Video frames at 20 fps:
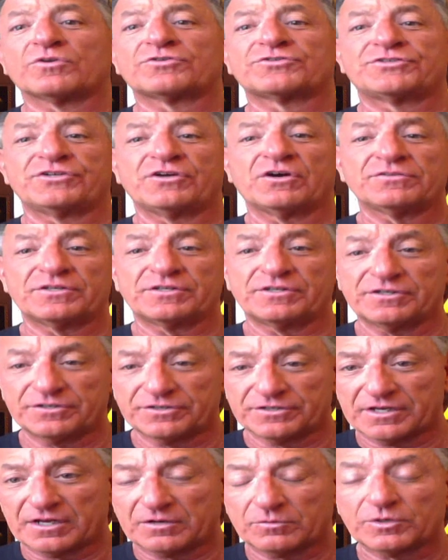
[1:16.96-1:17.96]
or see on the
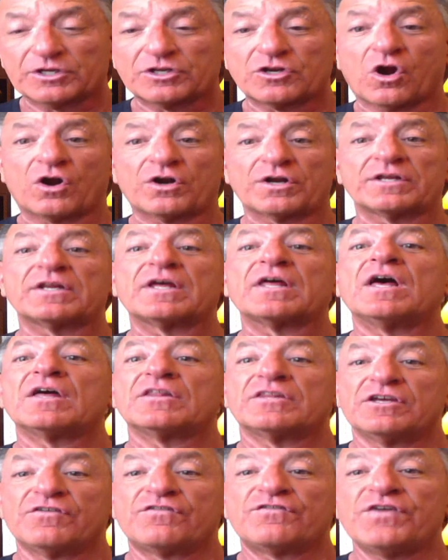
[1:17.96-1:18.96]
internet regarding
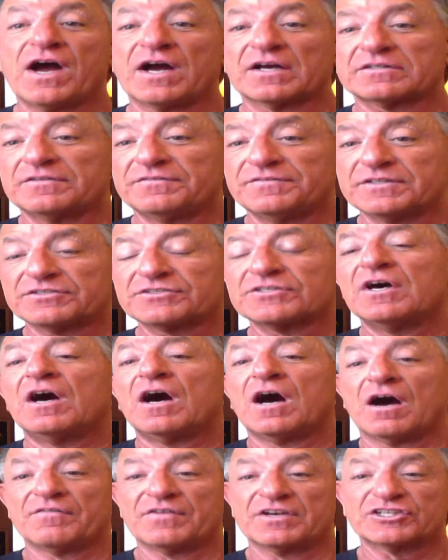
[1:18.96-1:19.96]
the effectiveness
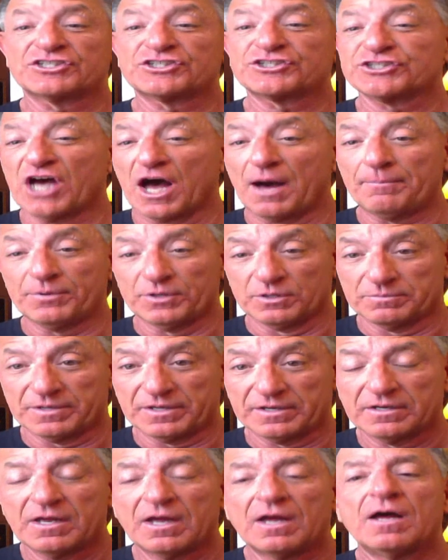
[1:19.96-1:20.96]
of a
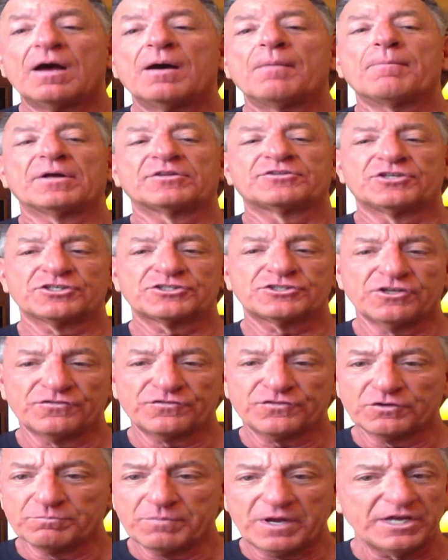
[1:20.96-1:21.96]
supplement. But this
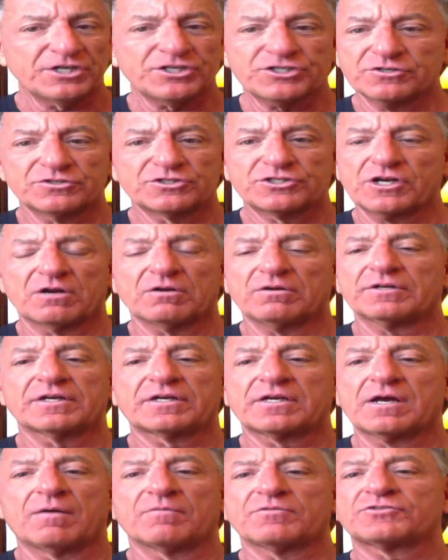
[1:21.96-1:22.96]
information
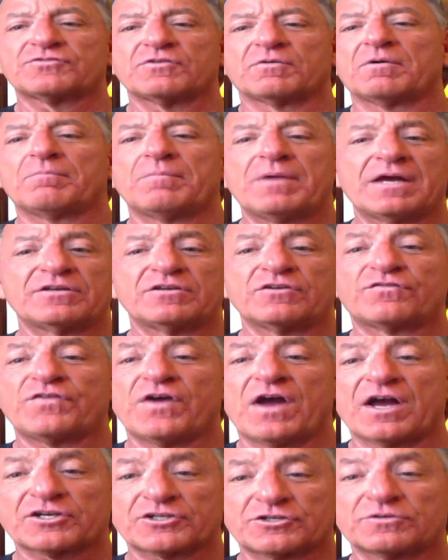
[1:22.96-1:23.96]
generally comes from a
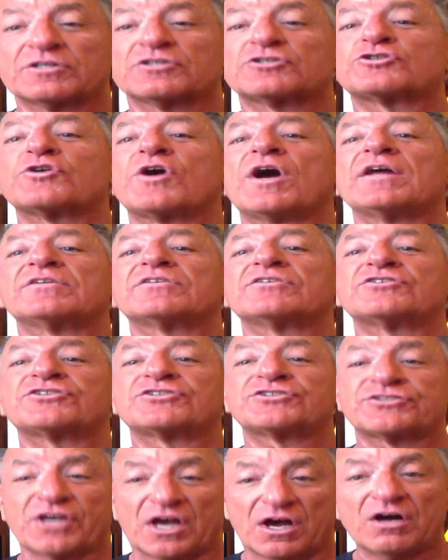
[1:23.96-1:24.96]
manufacturer that's trying to
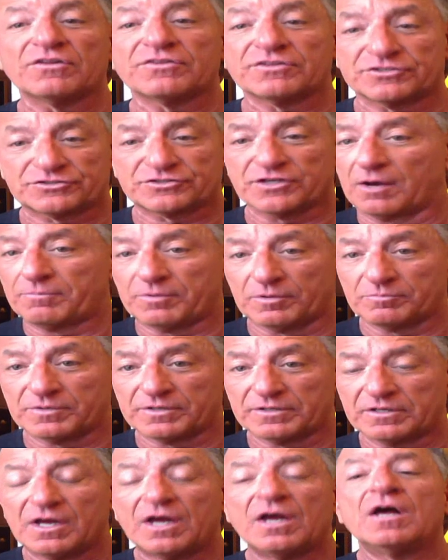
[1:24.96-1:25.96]
sell the
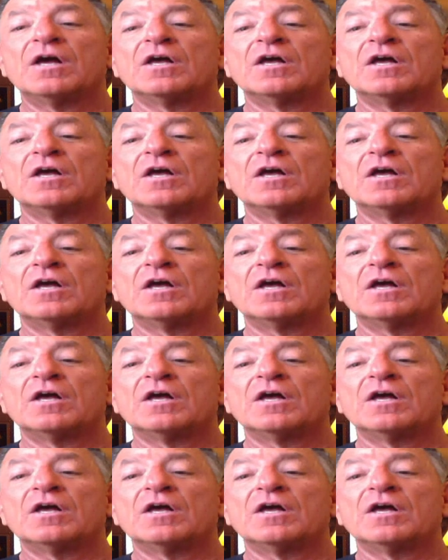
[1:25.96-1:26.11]
supplement.